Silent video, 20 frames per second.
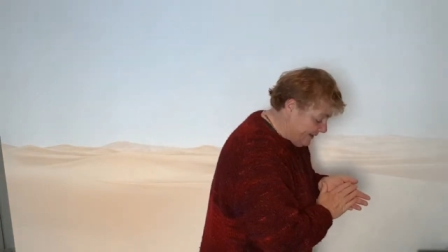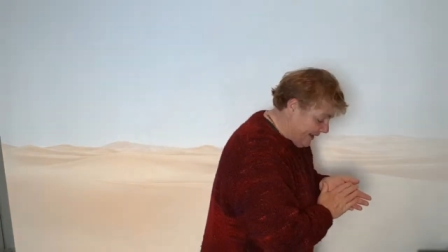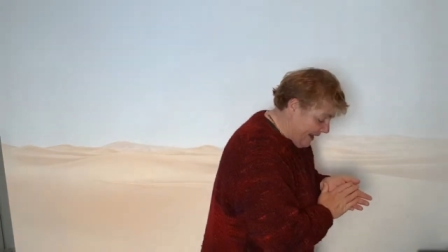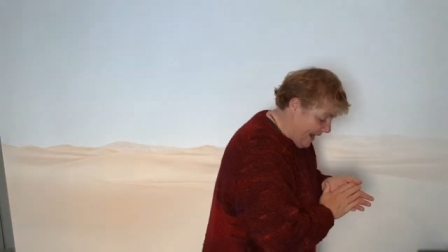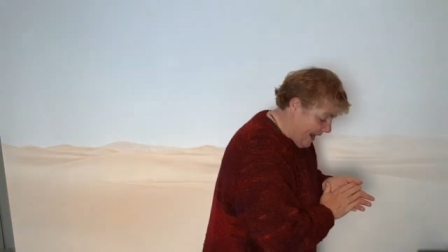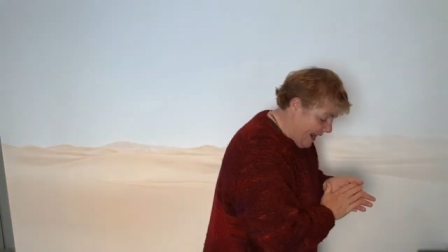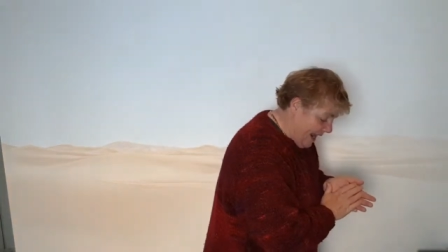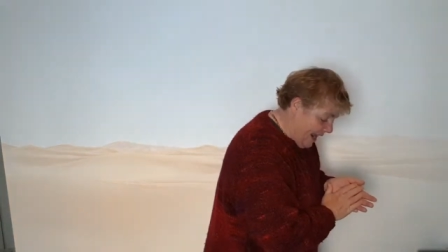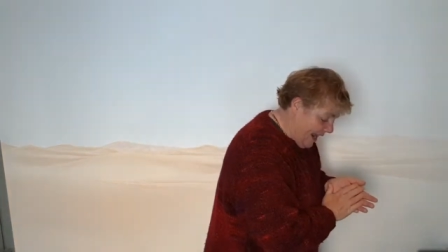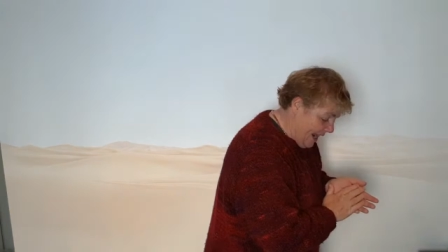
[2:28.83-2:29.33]

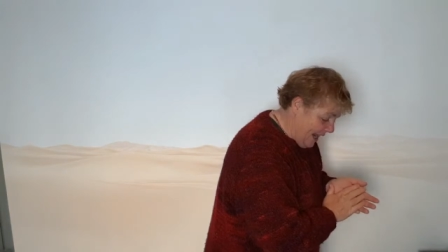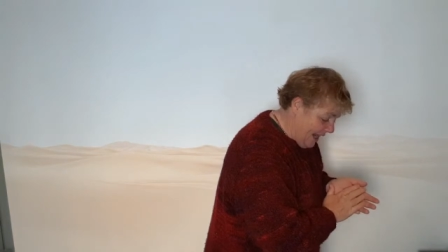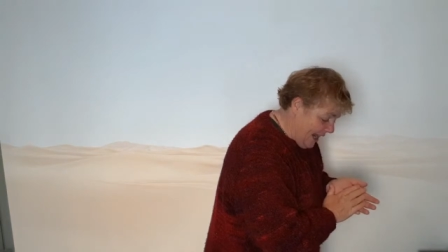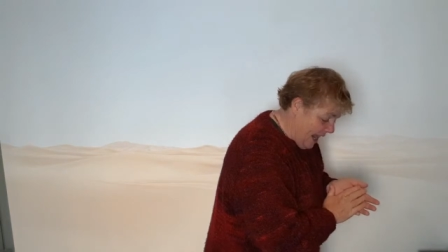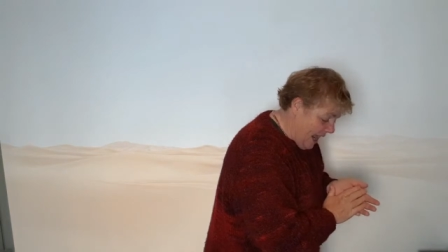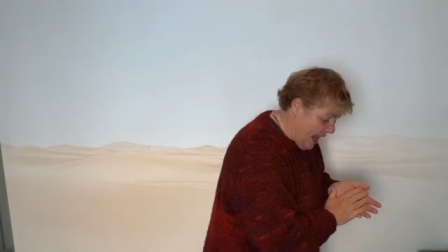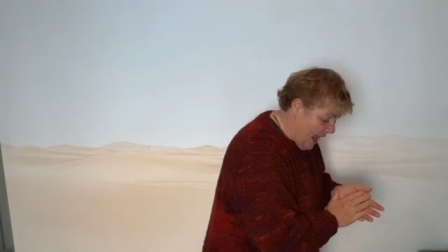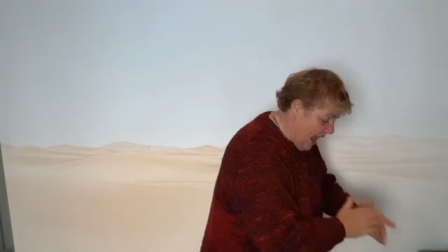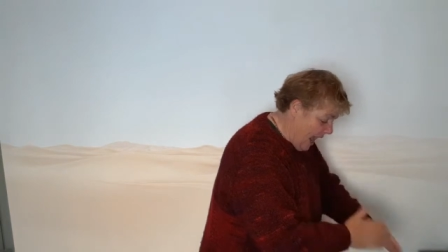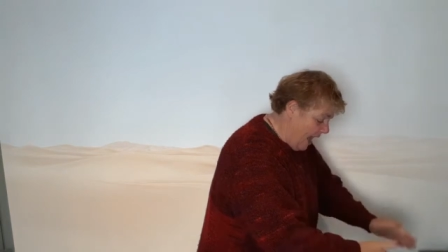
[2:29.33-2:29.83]
hand,
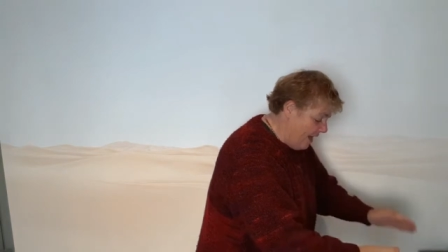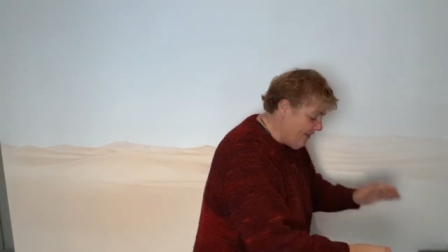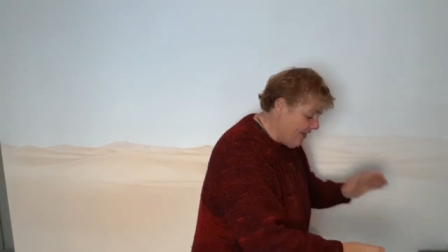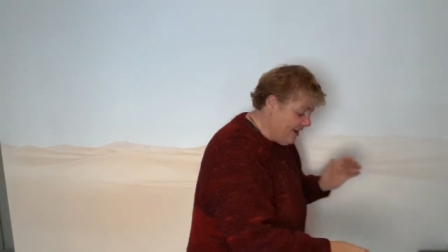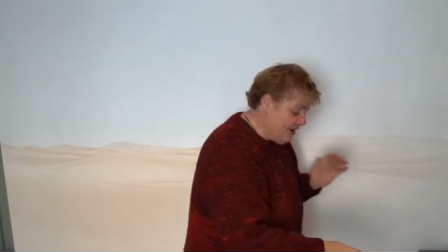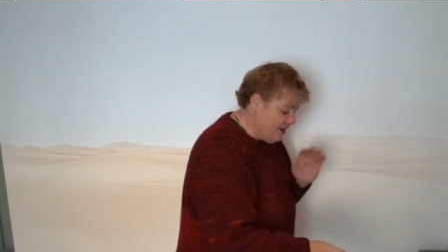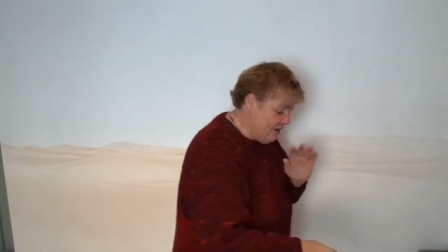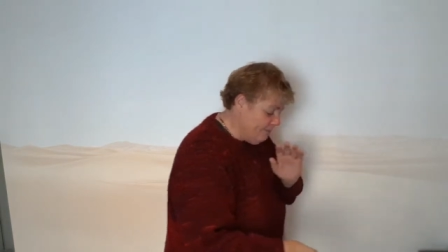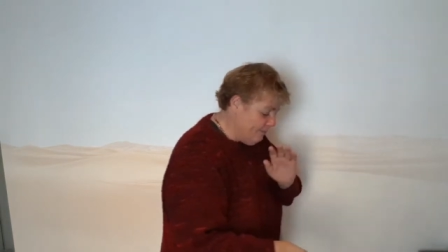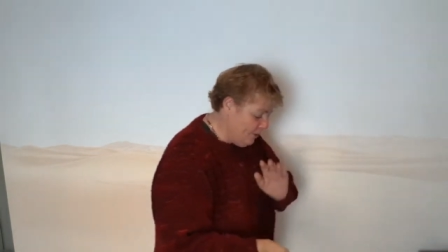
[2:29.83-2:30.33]
and then
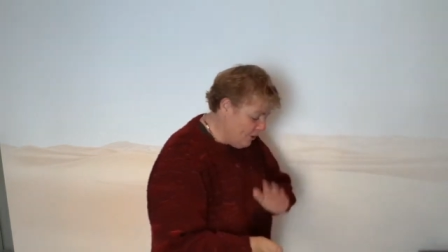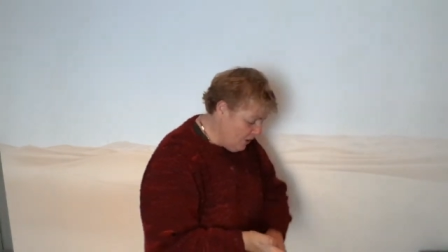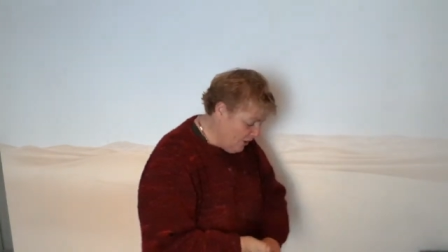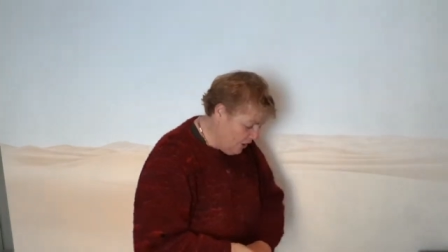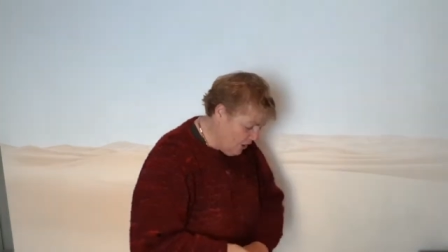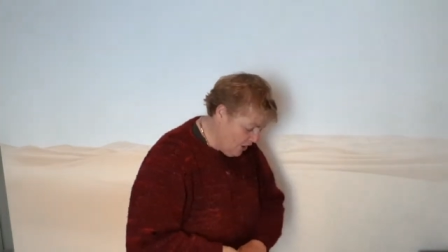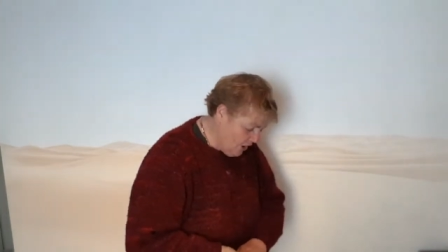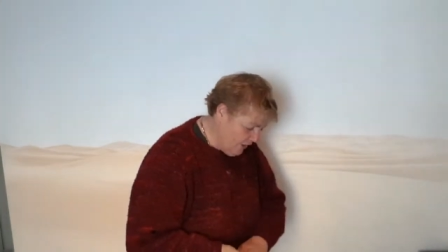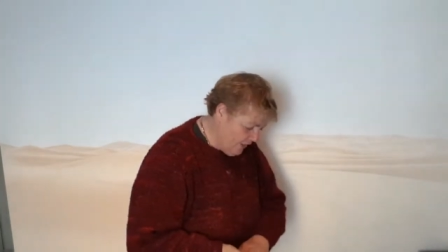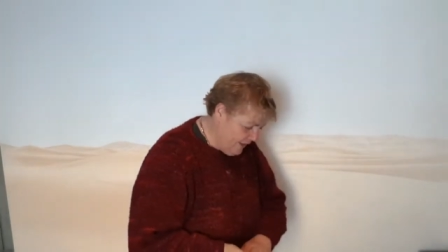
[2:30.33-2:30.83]
she put it
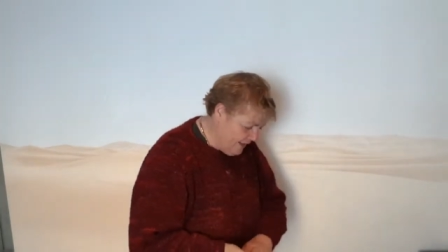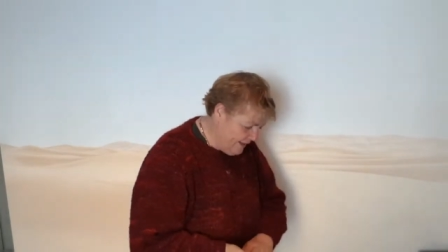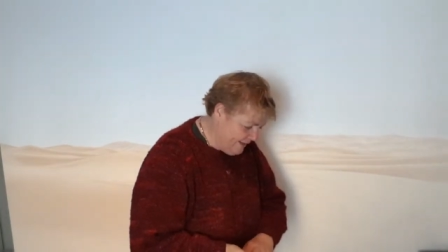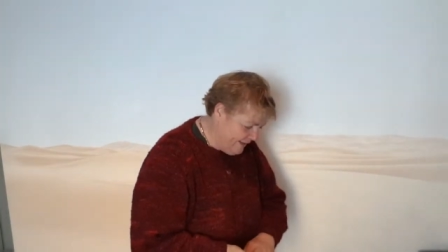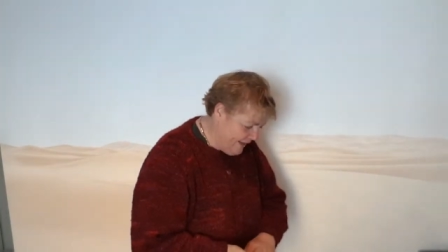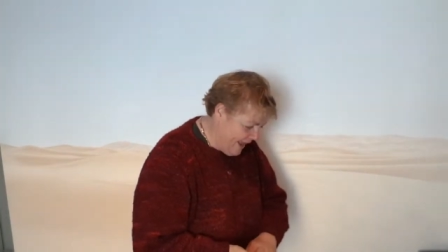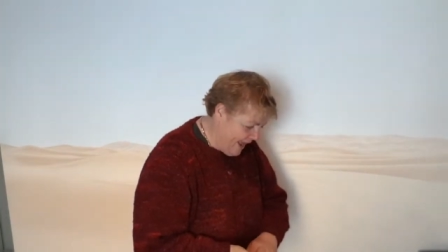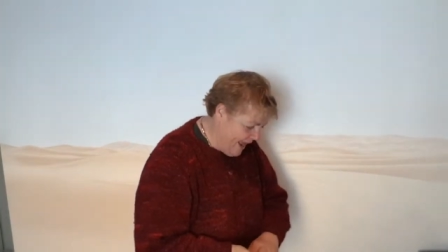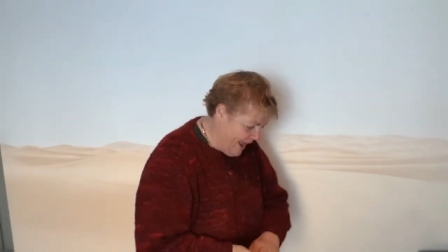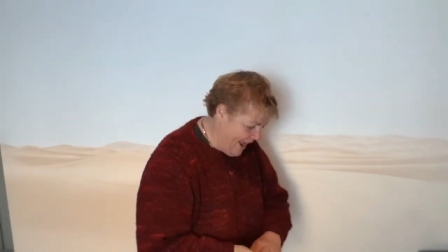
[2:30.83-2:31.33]
on this
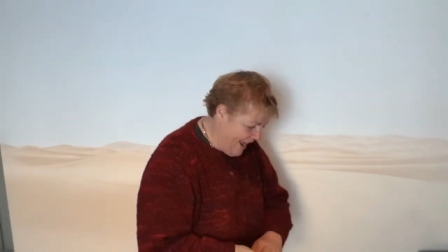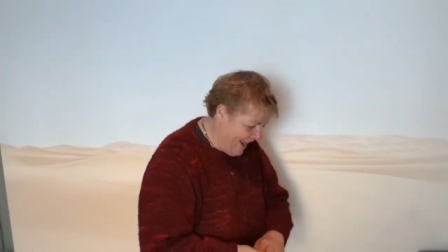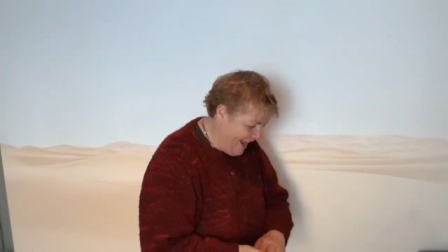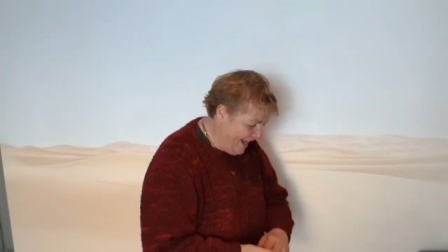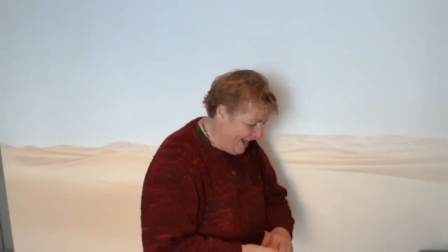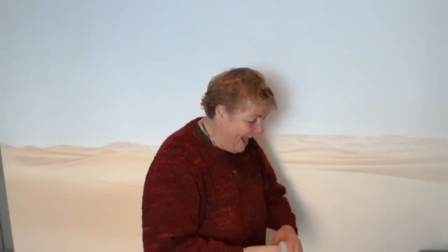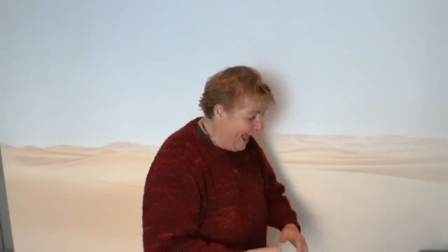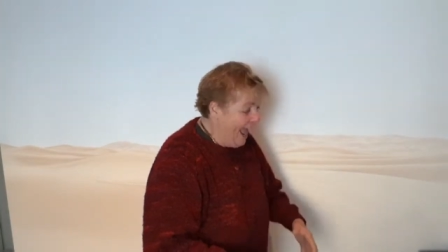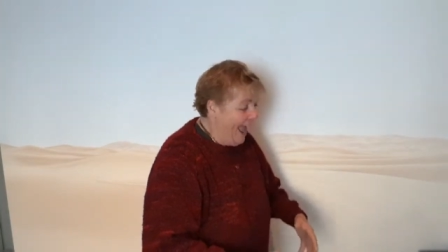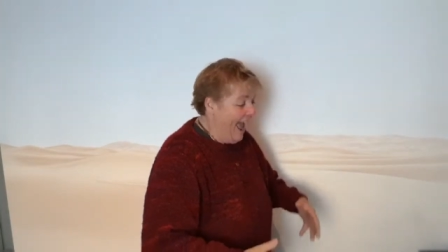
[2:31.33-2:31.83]
hand,